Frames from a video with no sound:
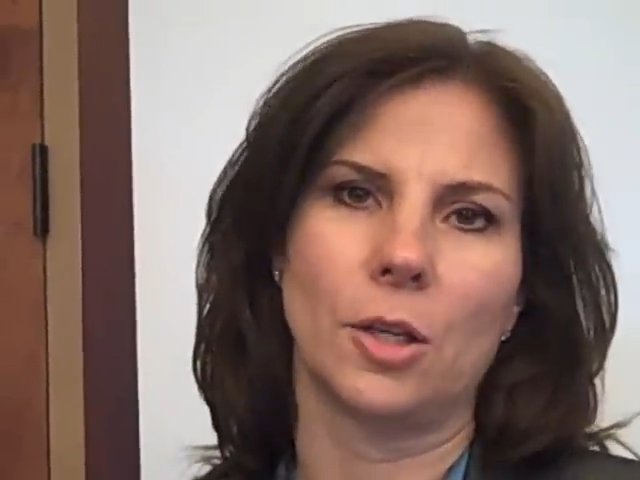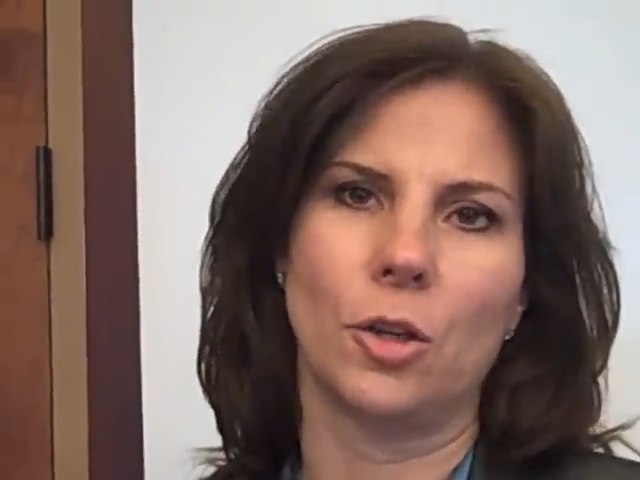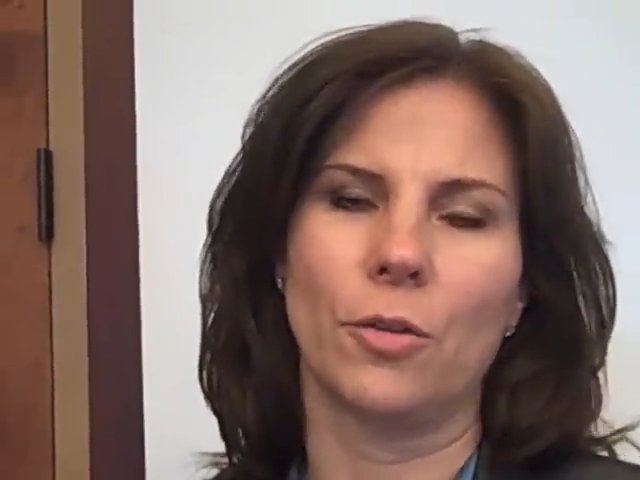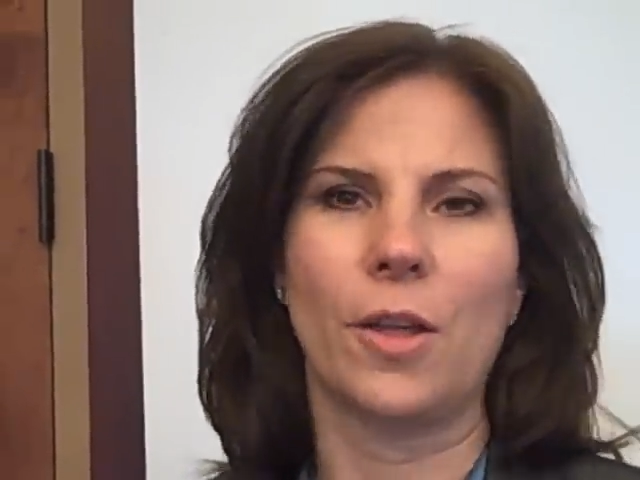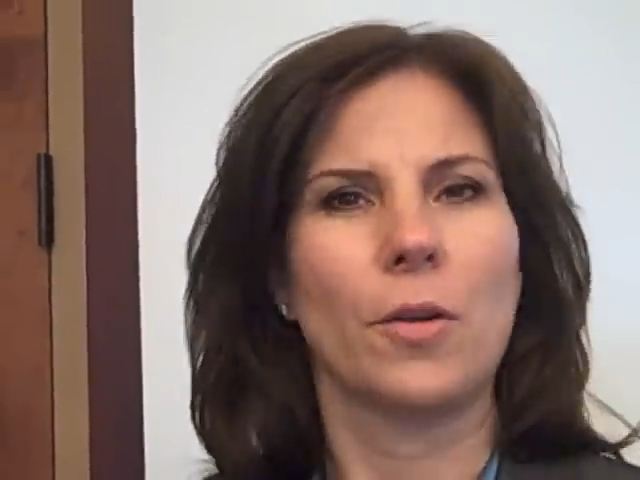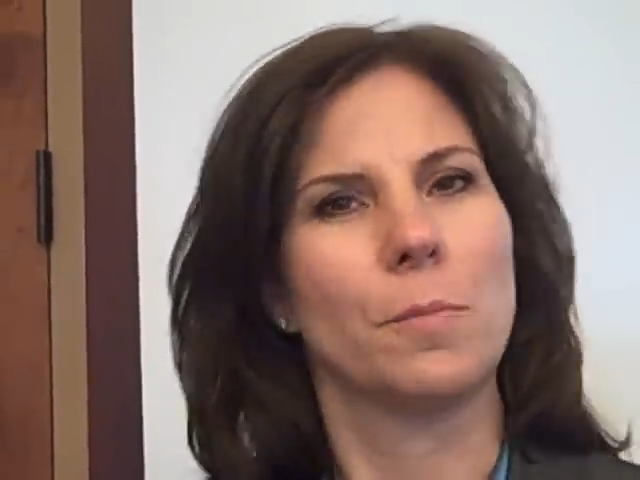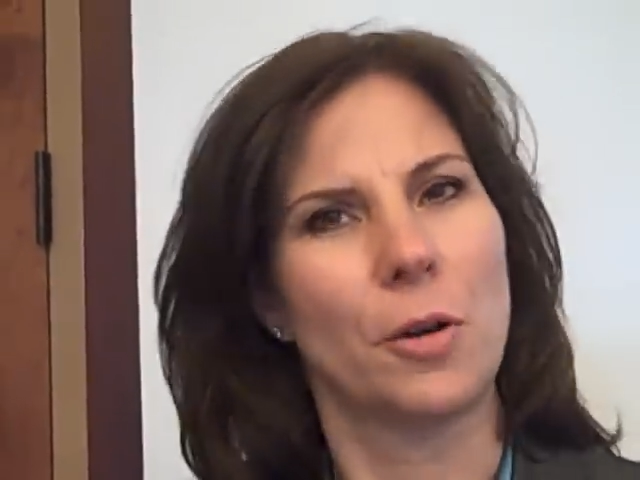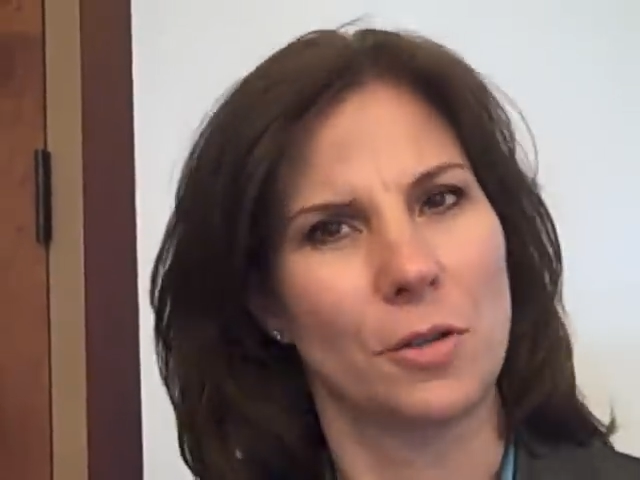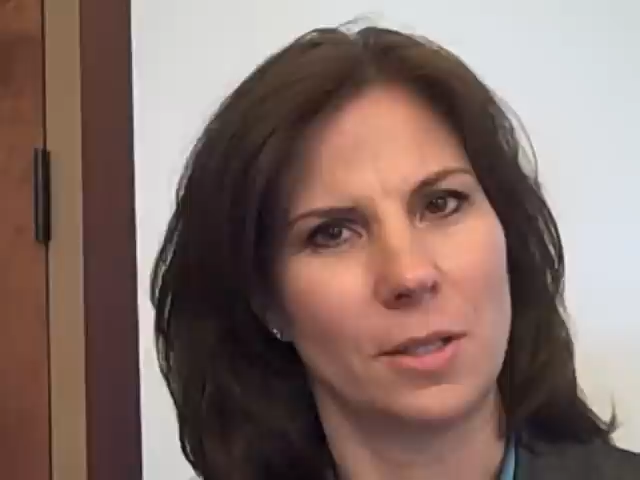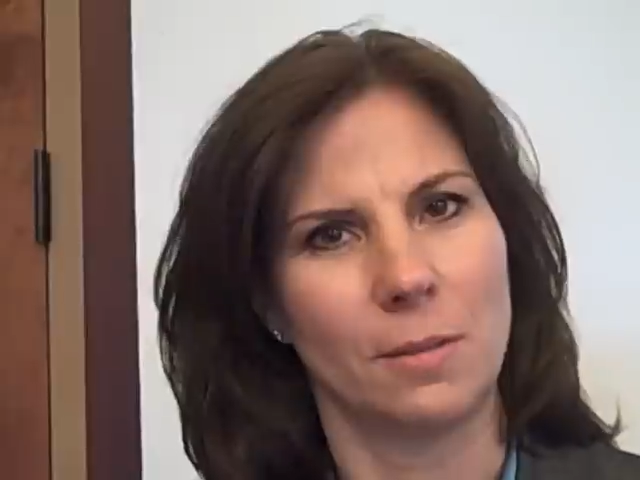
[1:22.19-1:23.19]
you're there in
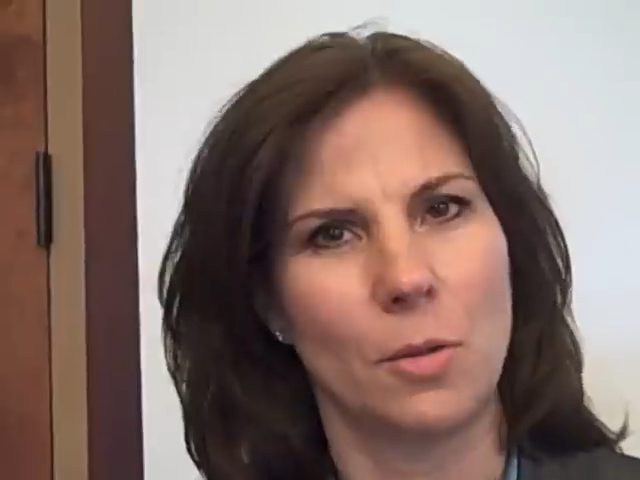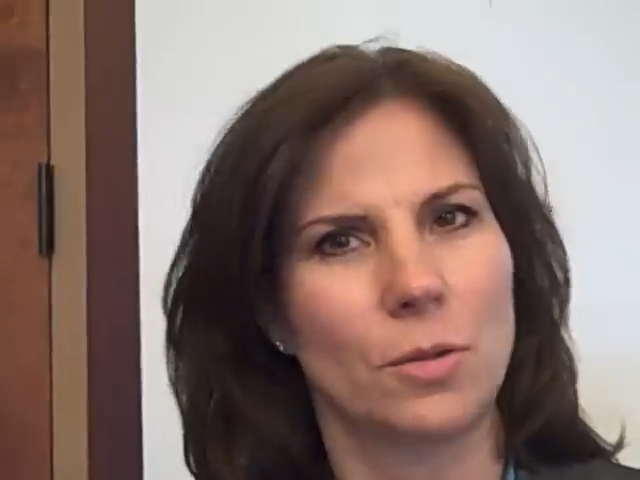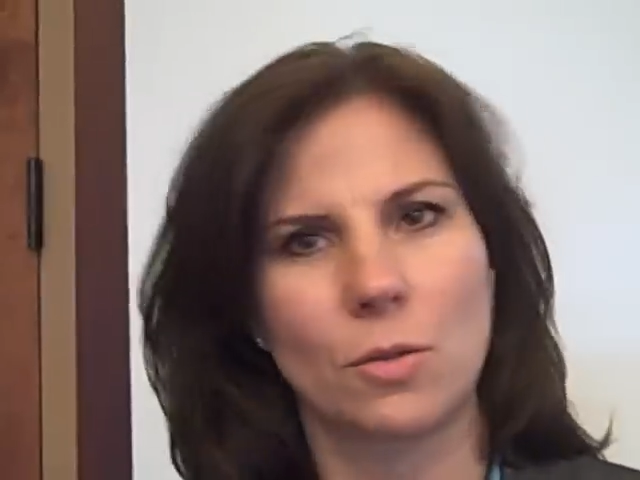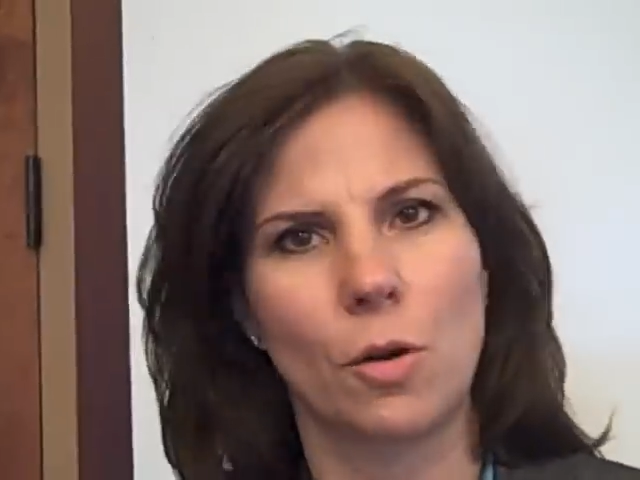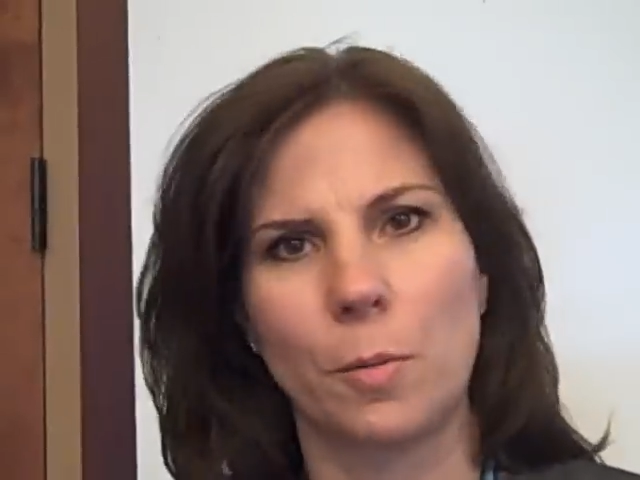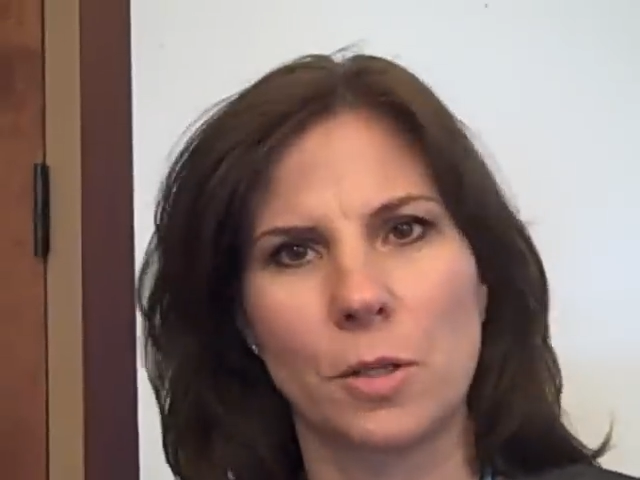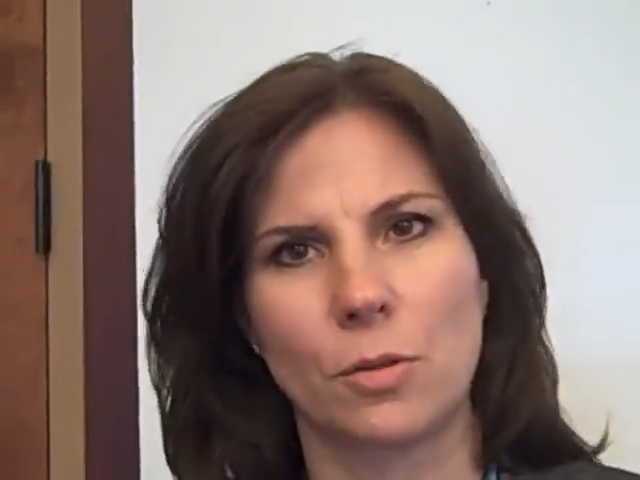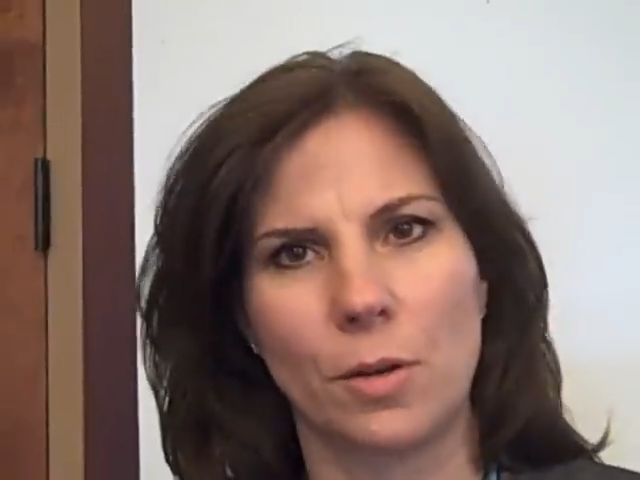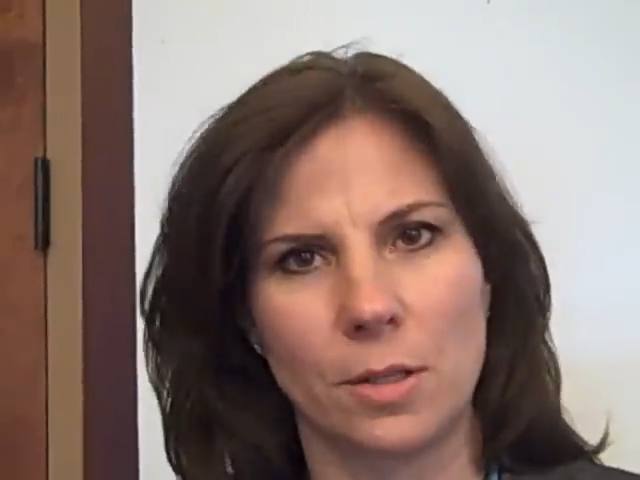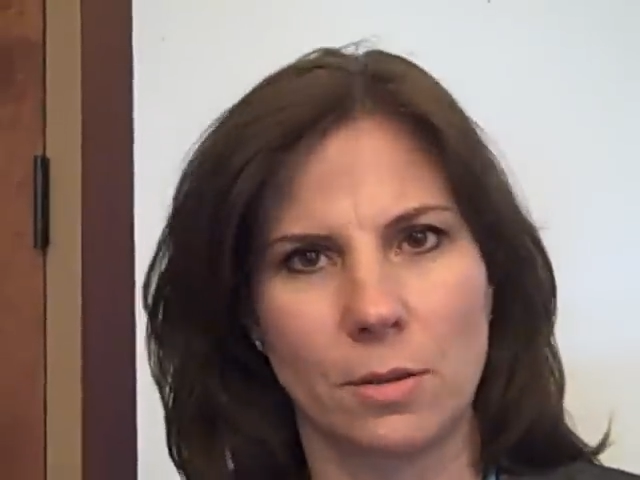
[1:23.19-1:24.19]
person. Most corporate
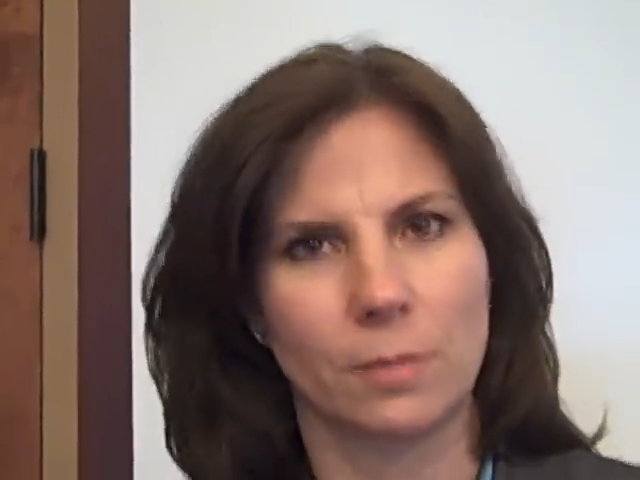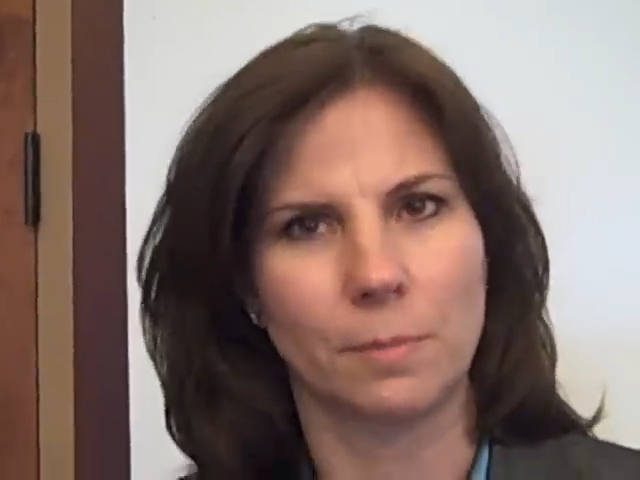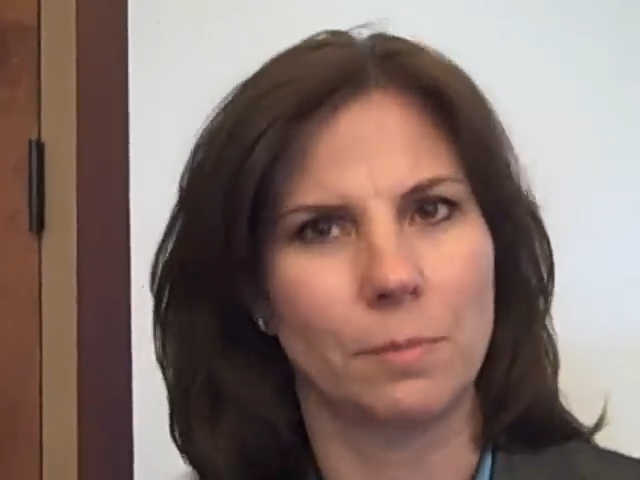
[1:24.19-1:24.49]
stories are